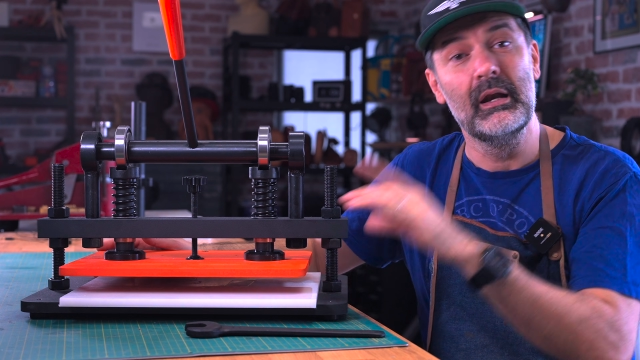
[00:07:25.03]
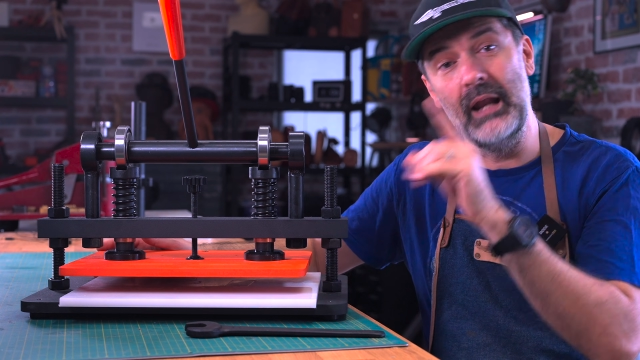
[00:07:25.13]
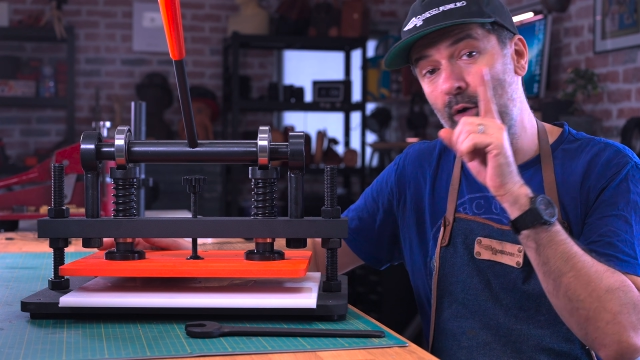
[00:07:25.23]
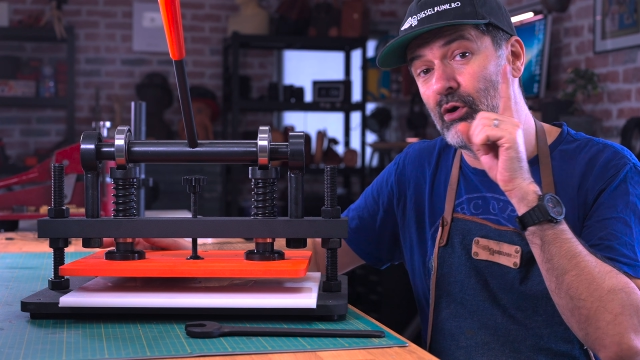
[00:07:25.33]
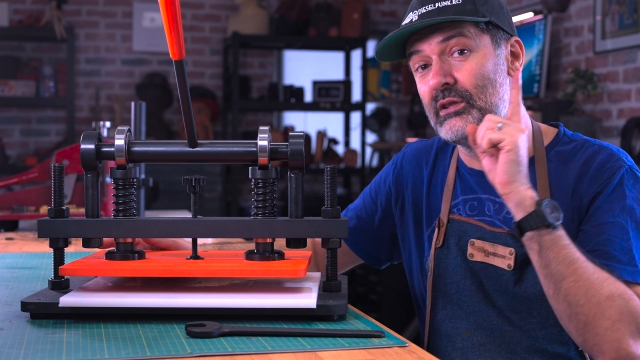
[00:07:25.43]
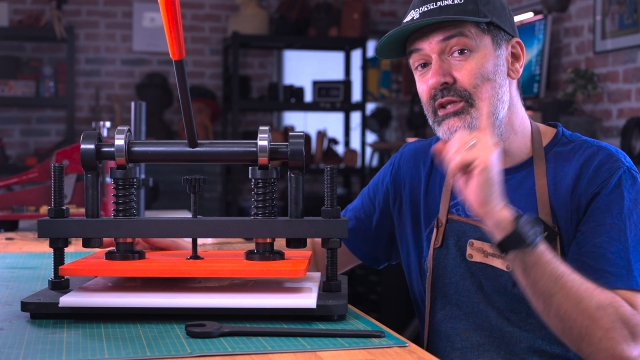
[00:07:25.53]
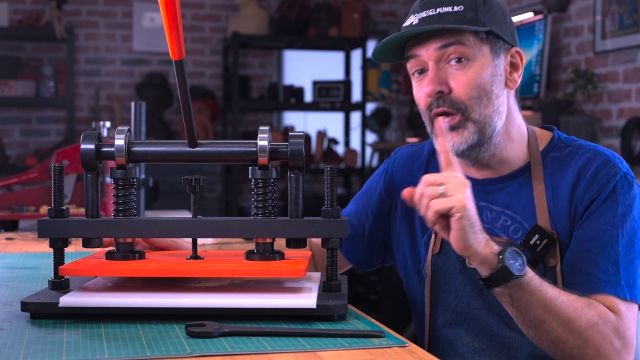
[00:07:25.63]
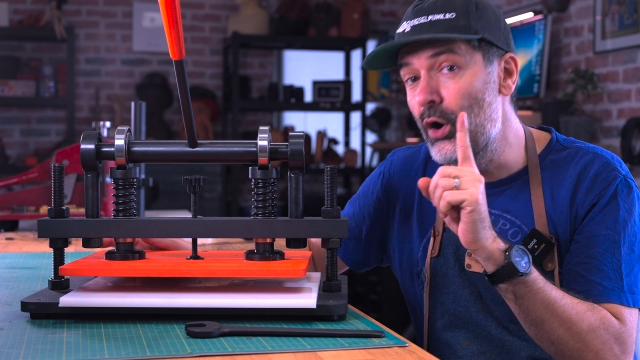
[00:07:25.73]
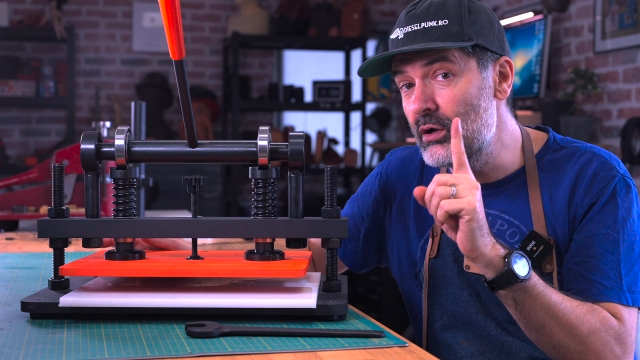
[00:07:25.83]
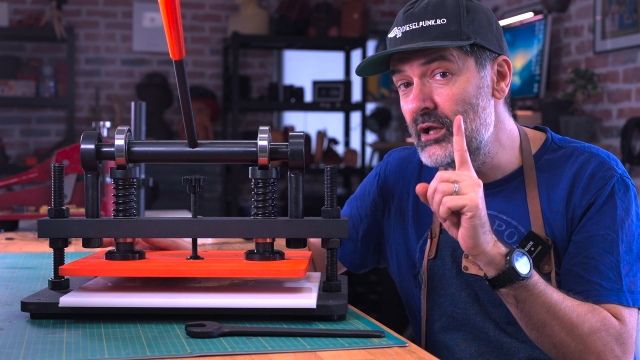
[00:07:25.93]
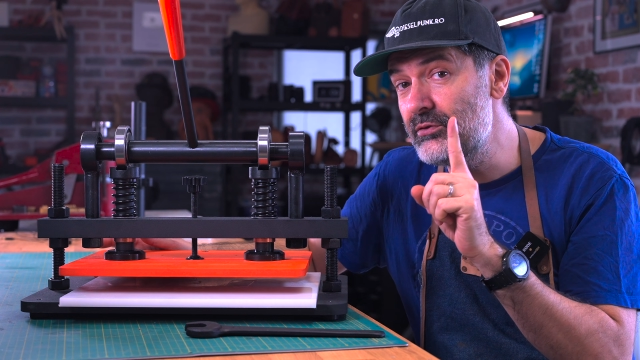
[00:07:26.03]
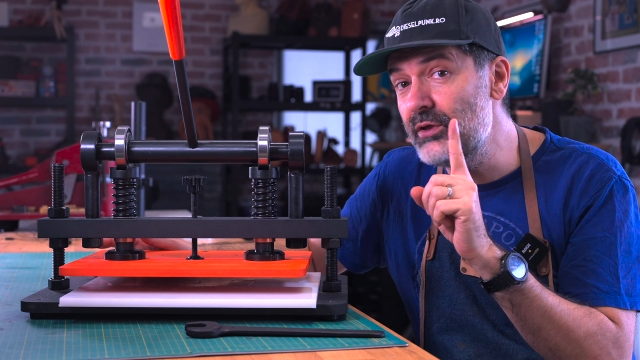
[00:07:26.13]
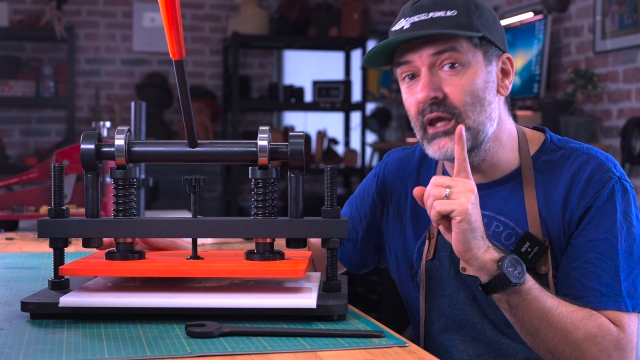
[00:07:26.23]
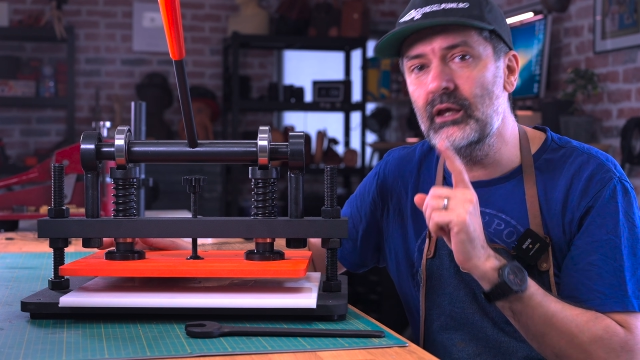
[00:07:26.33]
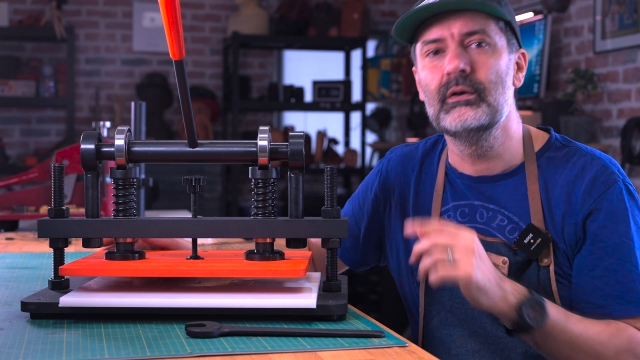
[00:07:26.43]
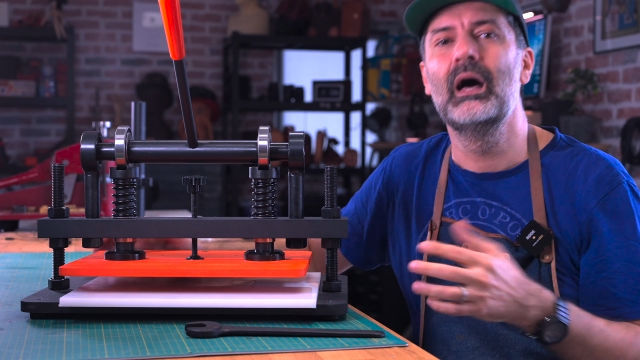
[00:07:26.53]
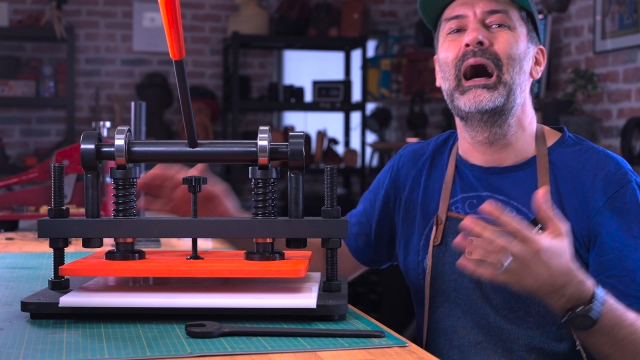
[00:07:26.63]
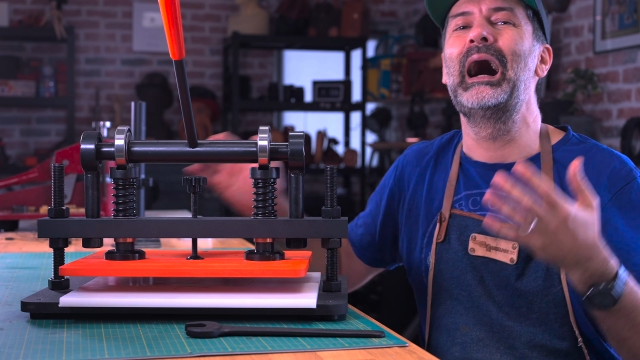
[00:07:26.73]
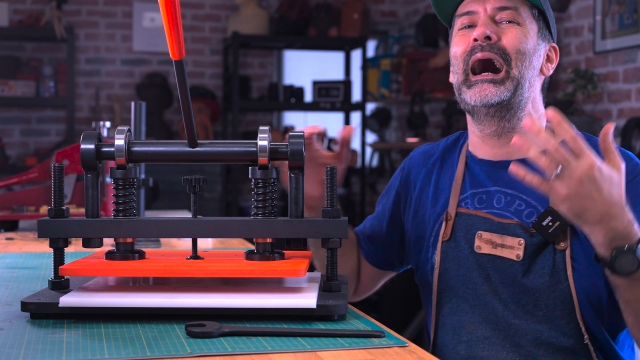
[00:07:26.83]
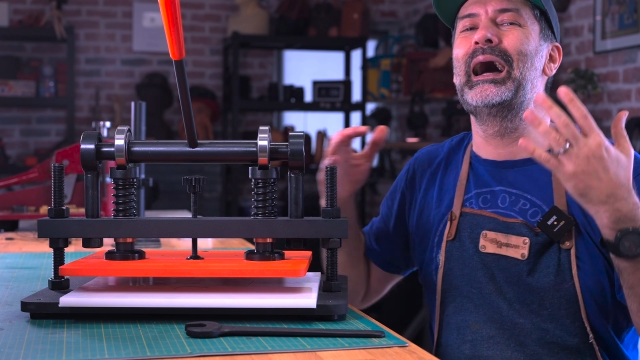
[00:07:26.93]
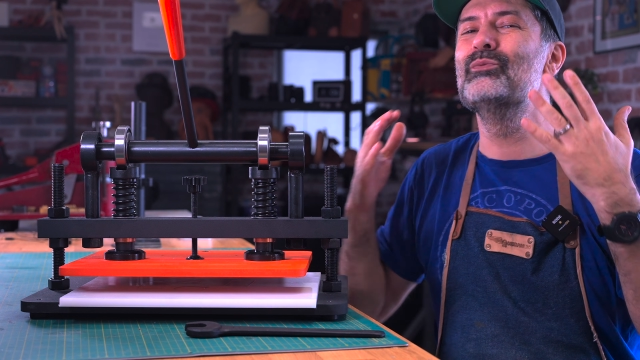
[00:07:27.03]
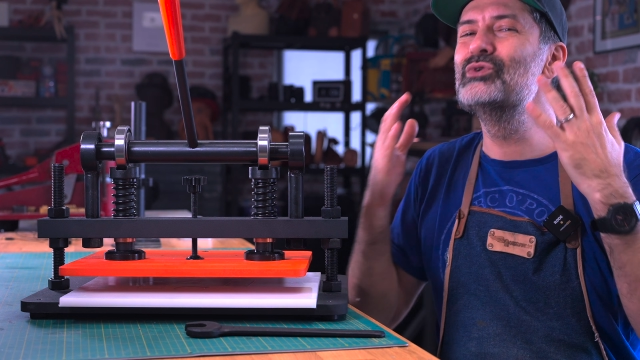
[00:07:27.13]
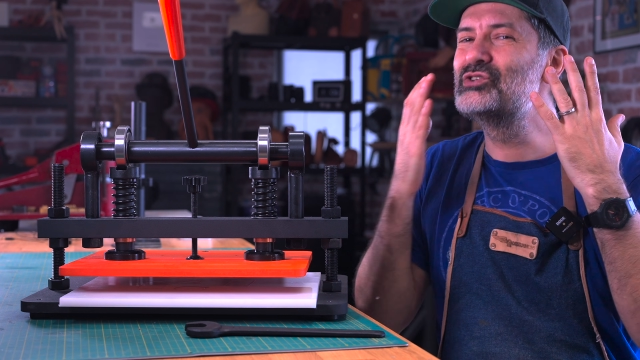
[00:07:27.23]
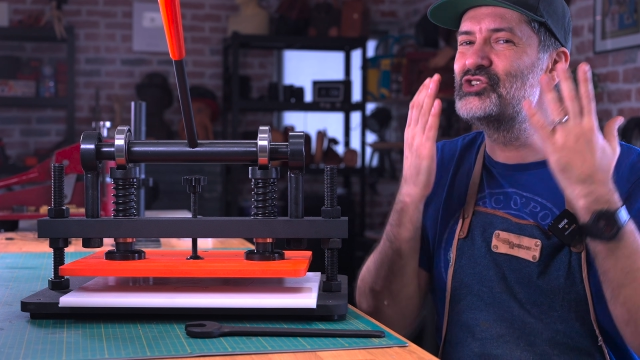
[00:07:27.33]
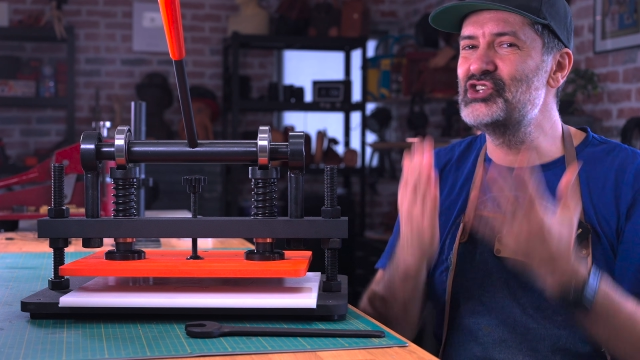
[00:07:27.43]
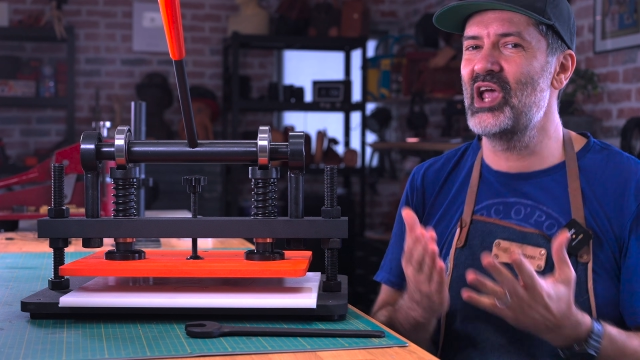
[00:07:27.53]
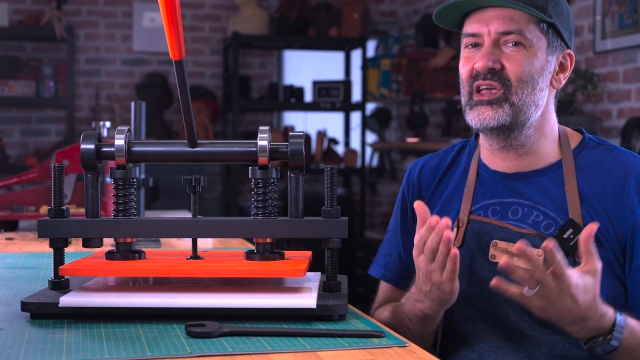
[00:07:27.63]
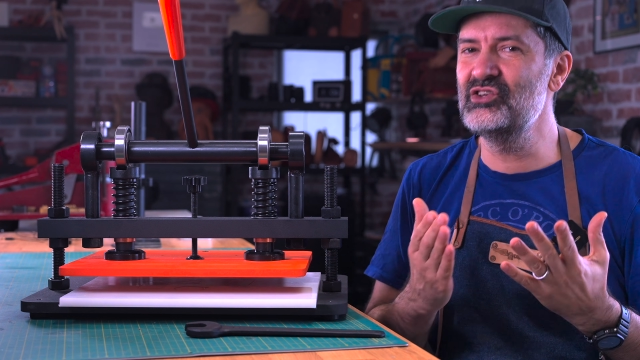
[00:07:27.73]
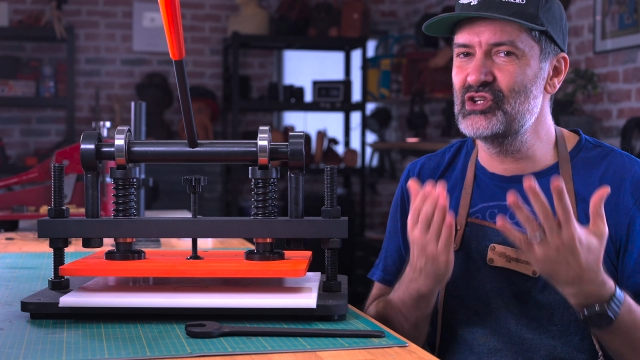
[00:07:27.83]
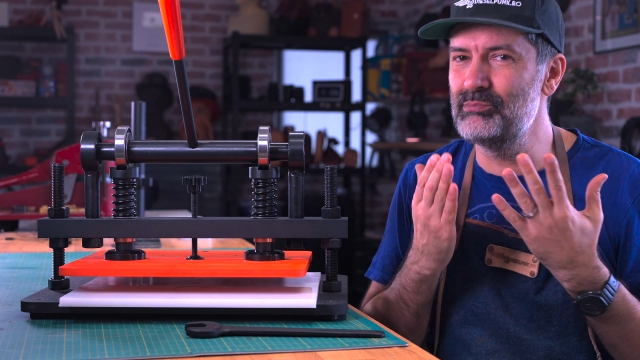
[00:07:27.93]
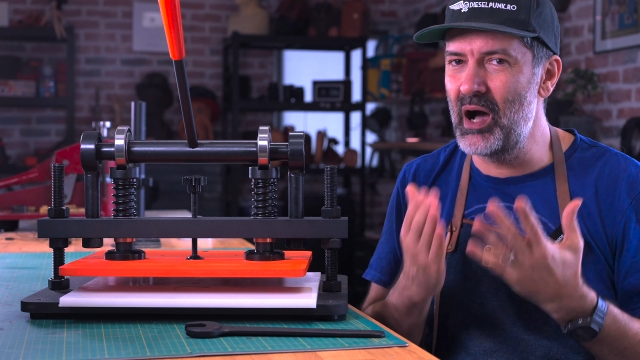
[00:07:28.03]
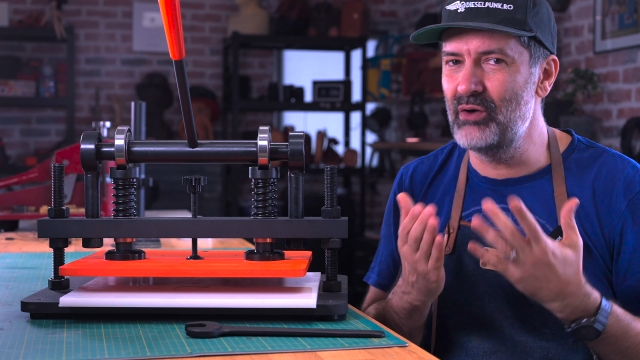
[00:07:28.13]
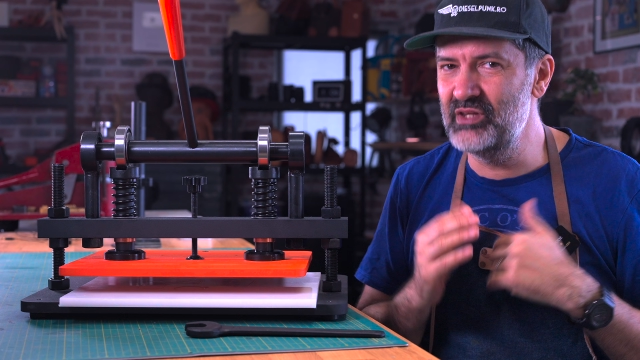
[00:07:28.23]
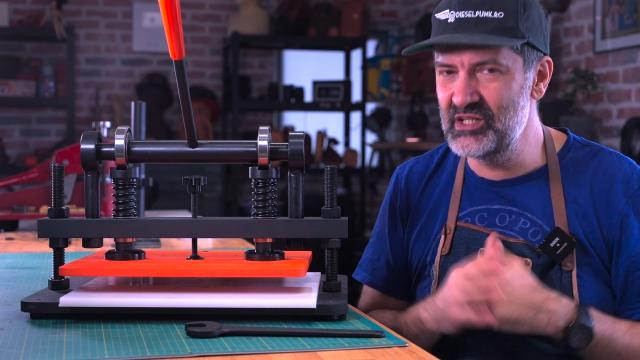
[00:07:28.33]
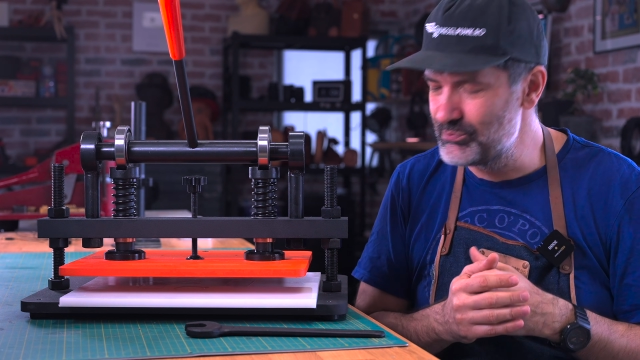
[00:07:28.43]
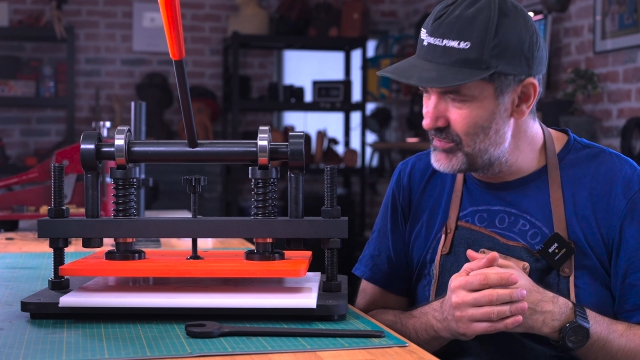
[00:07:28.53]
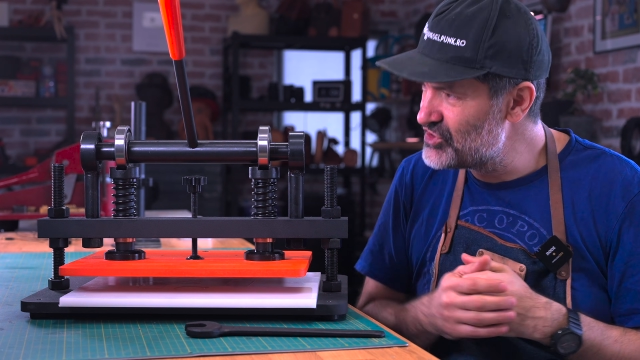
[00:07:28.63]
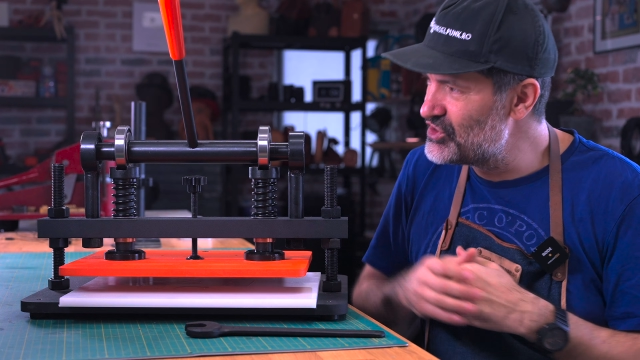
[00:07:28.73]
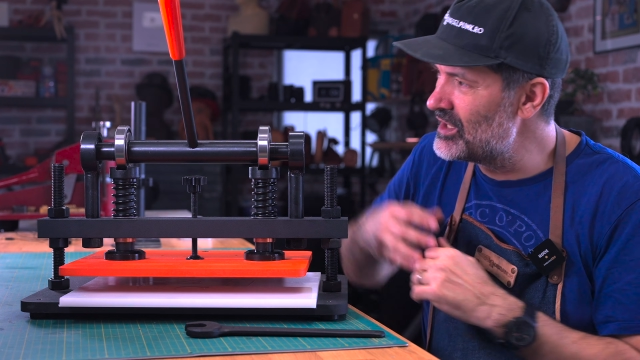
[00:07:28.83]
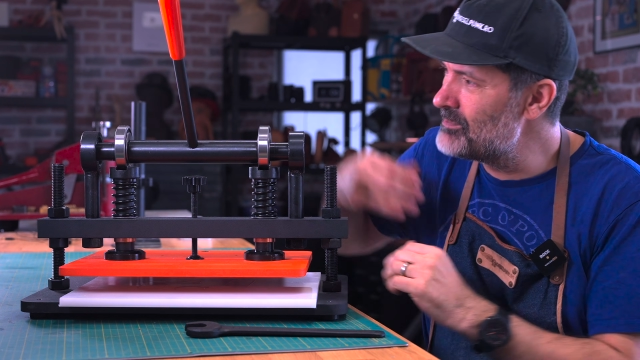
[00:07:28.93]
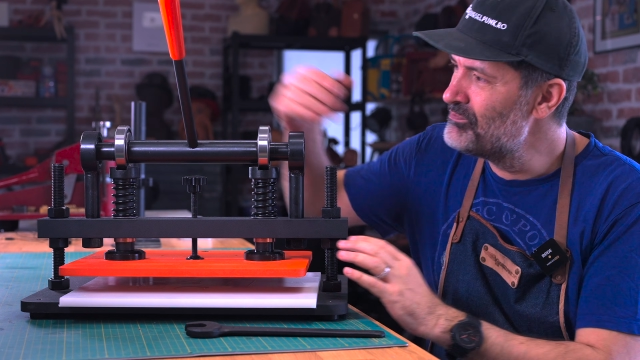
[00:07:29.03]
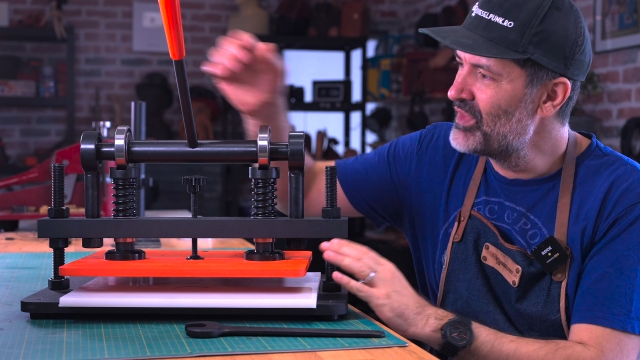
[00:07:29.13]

Now, the only thing I would change about this machine